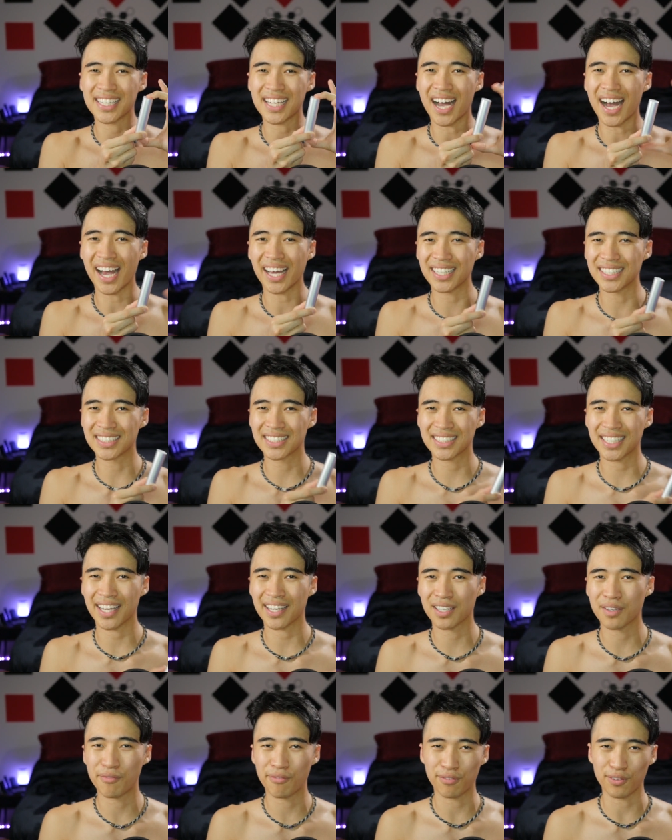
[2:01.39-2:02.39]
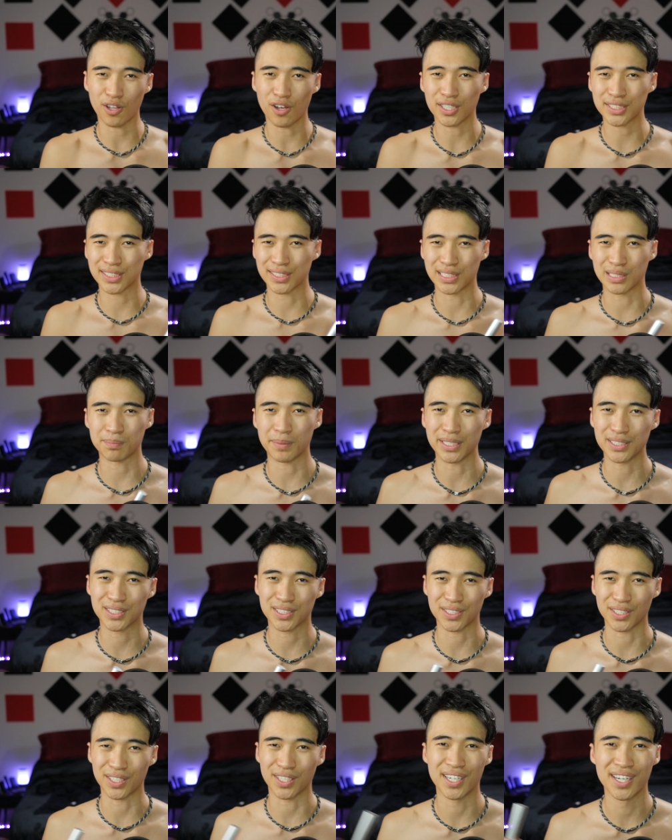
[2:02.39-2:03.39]
highest tech floss
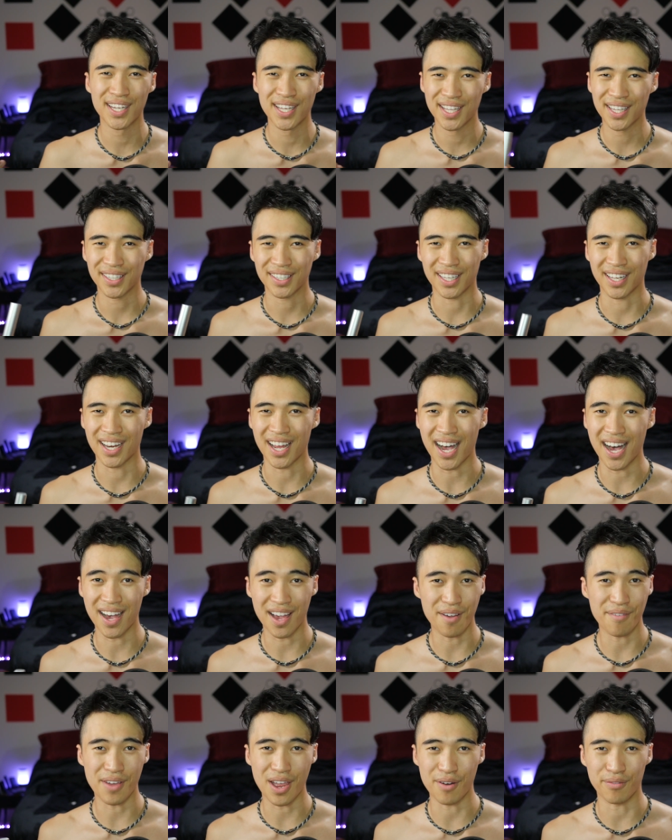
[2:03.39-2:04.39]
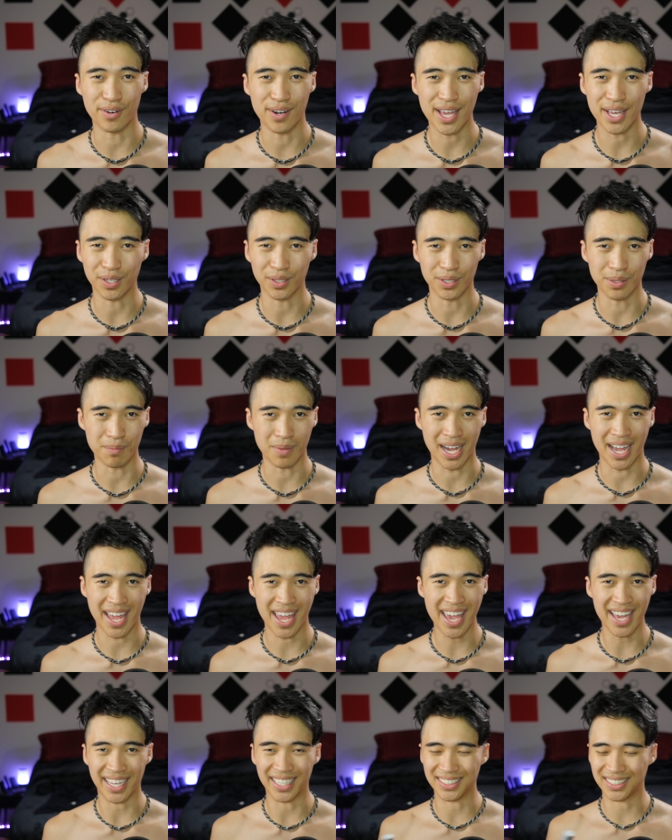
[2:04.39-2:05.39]
dispenser that I've ever held in my
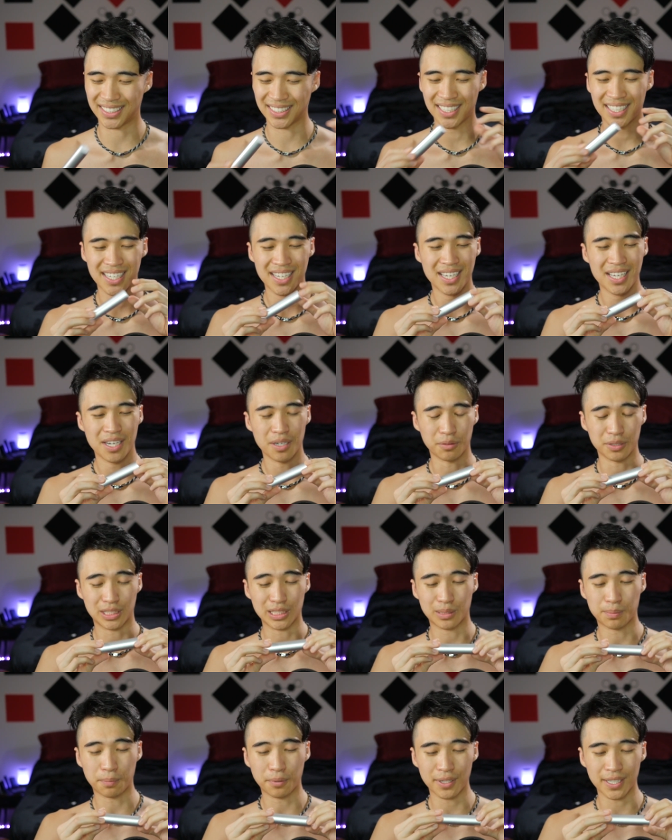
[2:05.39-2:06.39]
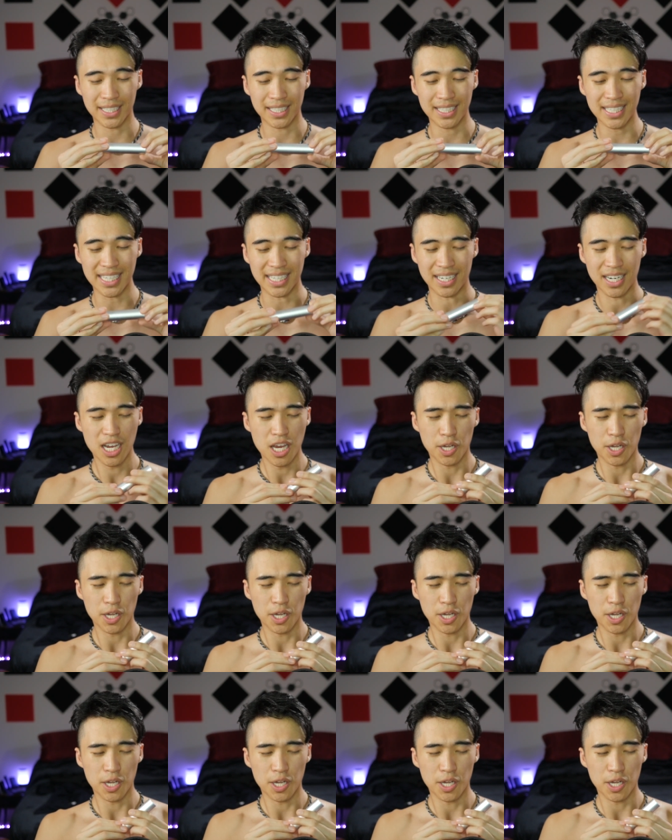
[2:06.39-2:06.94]
hands, which is pretty neat.